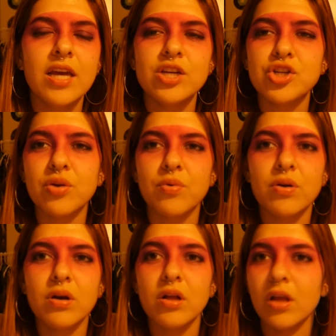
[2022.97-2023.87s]
she had a
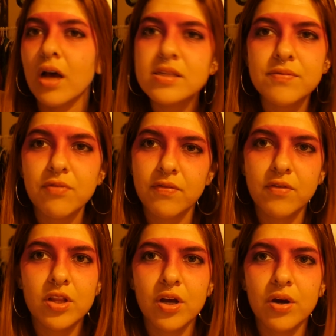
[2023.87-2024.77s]
closet full of
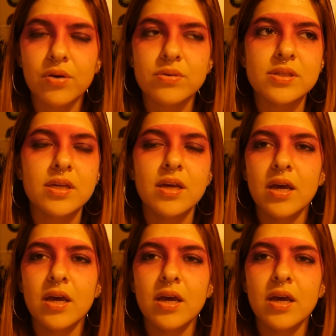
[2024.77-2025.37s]
clothes,